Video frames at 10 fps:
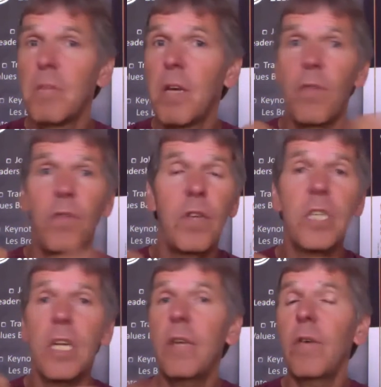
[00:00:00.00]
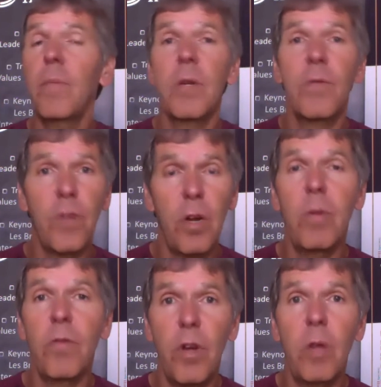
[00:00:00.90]
Physically, but
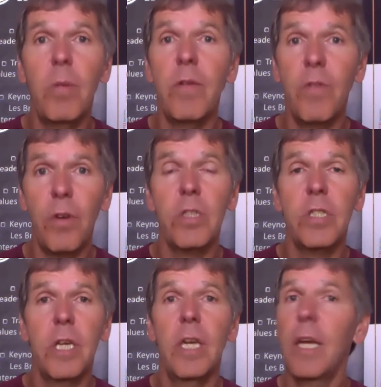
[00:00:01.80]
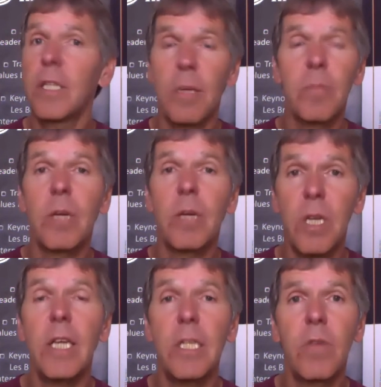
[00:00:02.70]
verbally first, and sometimes
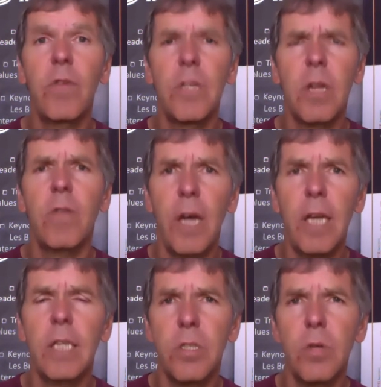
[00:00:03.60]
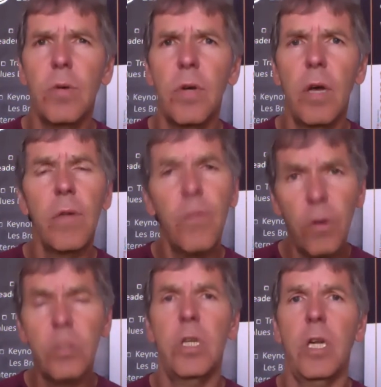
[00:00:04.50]
it leads to physical violence too,
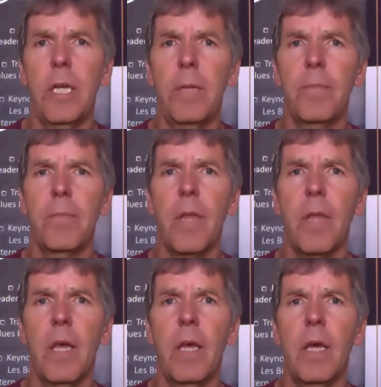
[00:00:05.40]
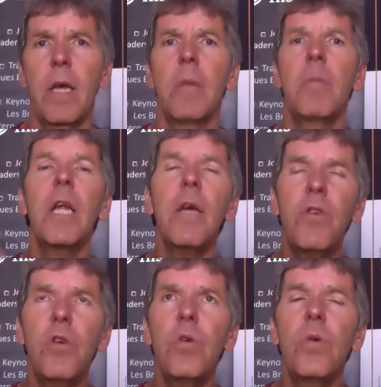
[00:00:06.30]
unfortunately. But
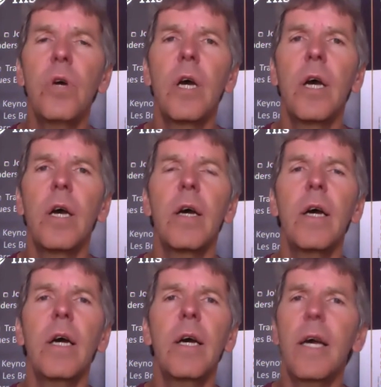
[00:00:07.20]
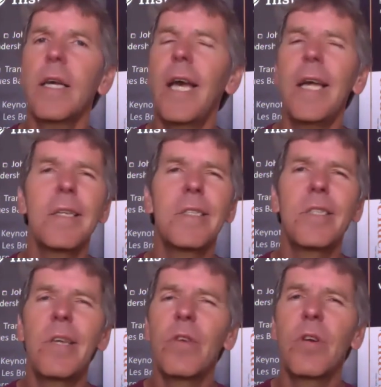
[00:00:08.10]
if you, again,
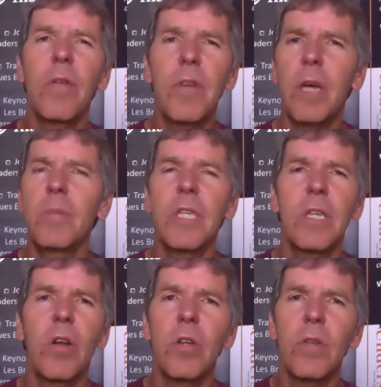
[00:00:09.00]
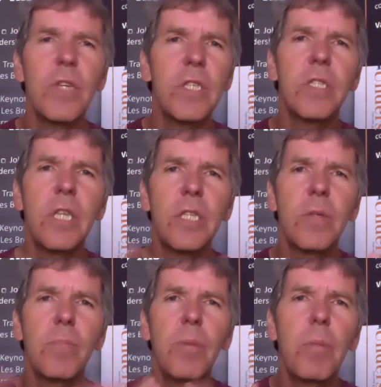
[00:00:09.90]
Stephen Covey comes in a lot of
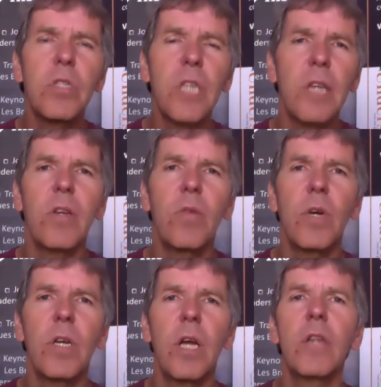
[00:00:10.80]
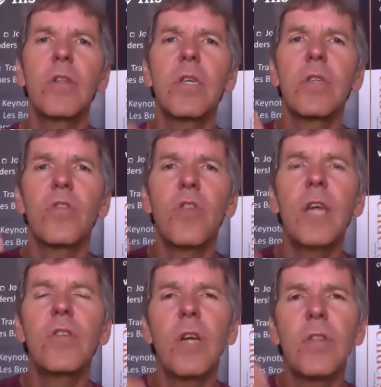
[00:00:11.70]
these people-centric one, and to
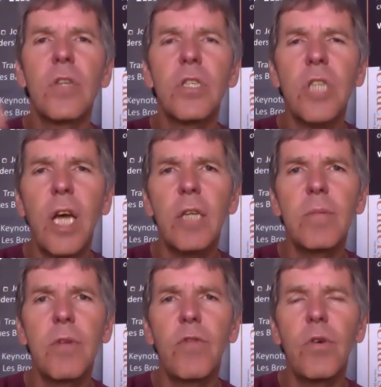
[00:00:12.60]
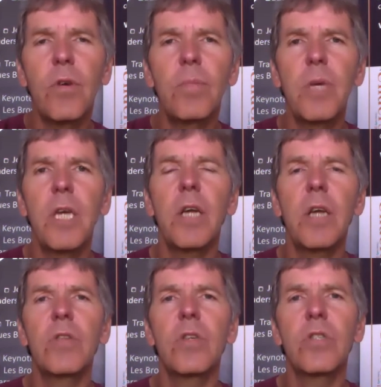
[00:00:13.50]
try to understand before being
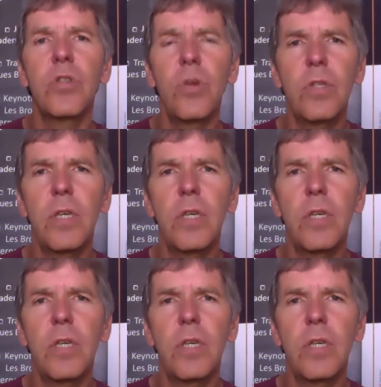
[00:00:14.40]
understood.